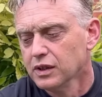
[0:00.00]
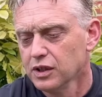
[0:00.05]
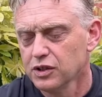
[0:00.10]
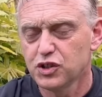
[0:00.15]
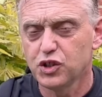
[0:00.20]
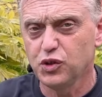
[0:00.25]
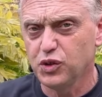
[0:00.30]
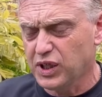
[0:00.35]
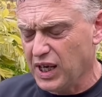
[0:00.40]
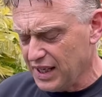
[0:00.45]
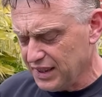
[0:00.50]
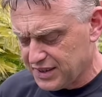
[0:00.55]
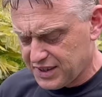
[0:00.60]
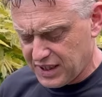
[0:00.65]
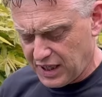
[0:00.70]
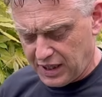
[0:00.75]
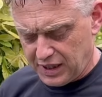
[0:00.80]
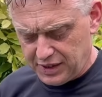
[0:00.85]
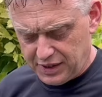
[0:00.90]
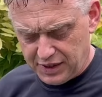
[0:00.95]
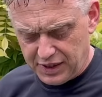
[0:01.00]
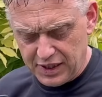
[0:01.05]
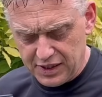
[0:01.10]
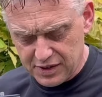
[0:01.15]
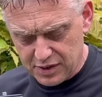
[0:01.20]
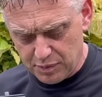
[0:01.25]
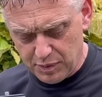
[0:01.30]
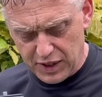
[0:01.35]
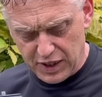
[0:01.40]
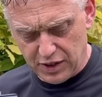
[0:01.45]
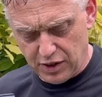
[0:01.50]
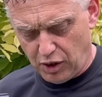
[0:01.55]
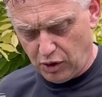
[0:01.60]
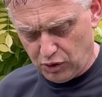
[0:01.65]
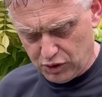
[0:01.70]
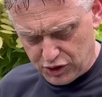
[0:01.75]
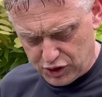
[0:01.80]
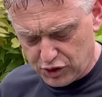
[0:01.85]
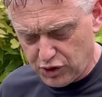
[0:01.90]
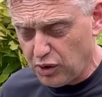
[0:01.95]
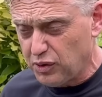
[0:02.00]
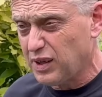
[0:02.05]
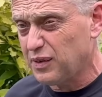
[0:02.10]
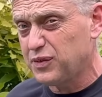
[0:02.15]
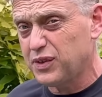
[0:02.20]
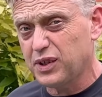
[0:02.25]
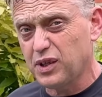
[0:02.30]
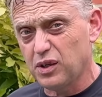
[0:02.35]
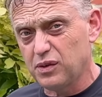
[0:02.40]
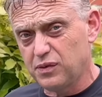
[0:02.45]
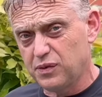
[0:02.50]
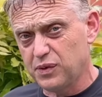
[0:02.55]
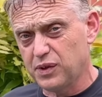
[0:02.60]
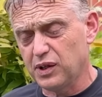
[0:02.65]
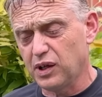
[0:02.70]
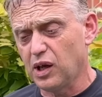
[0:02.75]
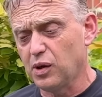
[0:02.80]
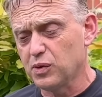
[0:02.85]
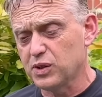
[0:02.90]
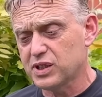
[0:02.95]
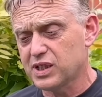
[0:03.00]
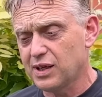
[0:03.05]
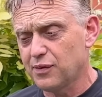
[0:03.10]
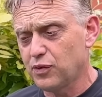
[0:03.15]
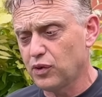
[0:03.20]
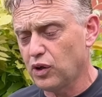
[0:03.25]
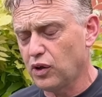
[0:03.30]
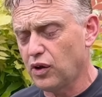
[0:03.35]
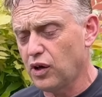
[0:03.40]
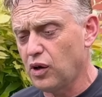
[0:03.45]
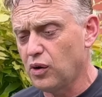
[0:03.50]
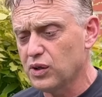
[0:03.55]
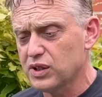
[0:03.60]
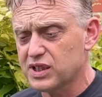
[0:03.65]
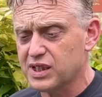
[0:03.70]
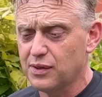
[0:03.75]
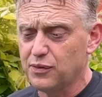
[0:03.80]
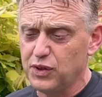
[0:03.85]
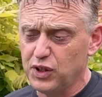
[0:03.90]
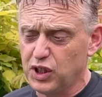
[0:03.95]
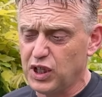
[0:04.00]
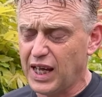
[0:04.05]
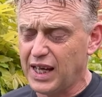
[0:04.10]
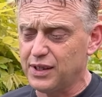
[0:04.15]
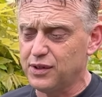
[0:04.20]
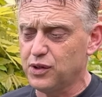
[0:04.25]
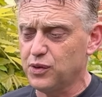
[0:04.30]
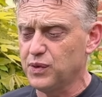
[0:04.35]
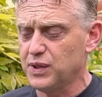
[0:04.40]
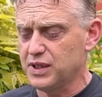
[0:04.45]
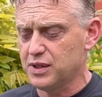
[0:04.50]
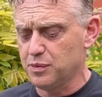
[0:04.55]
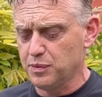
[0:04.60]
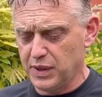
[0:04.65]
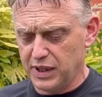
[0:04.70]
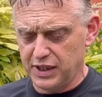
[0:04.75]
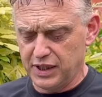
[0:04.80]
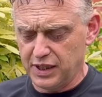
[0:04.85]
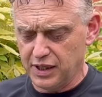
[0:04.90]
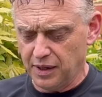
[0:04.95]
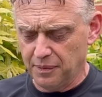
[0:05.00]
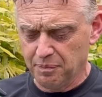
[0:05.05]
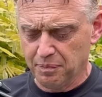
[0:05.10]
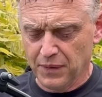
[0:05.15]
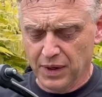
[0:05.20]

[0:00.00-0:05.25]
So you can set it at intermediate height. You don't have to go for the lowest level or the highest level. You can do intermediate.